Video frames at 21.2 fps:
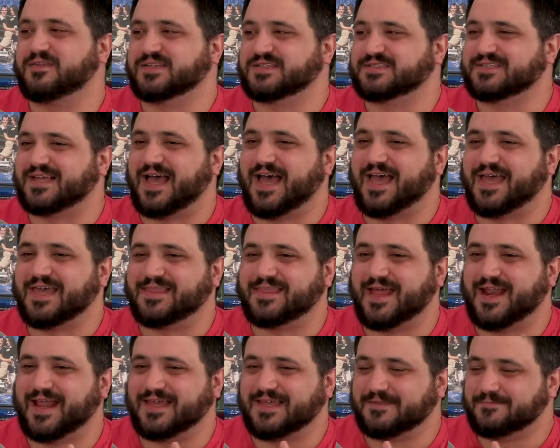on the side
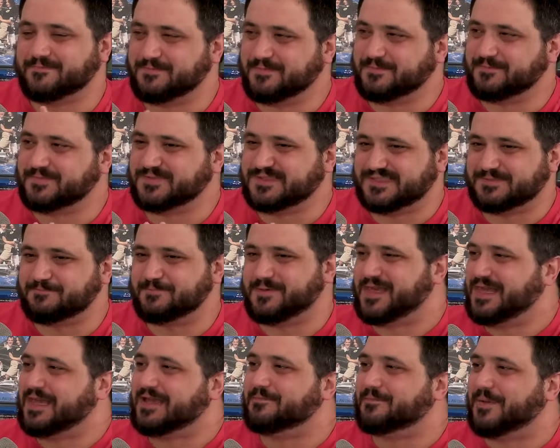that I could
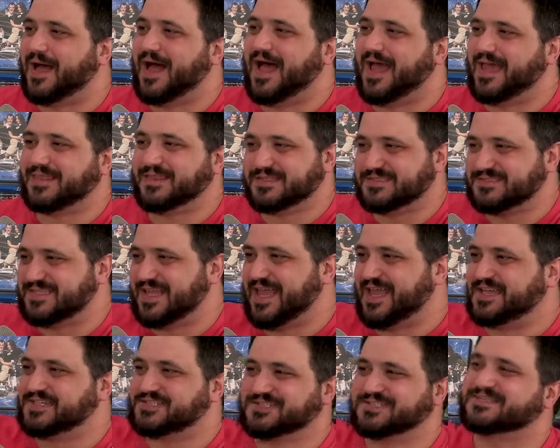peek behind the
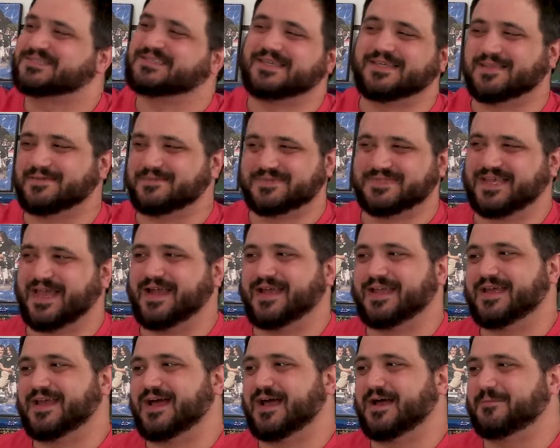stage and see them
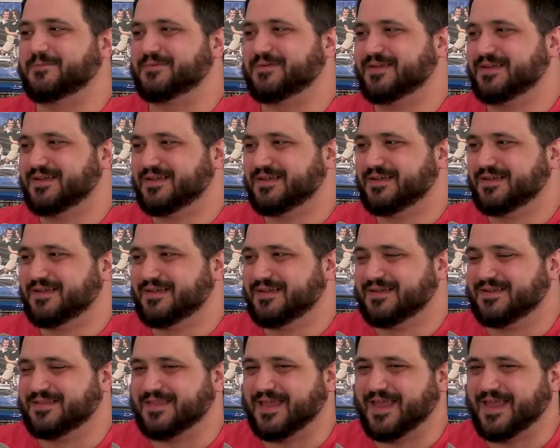setting up. Oh, that's a bummer.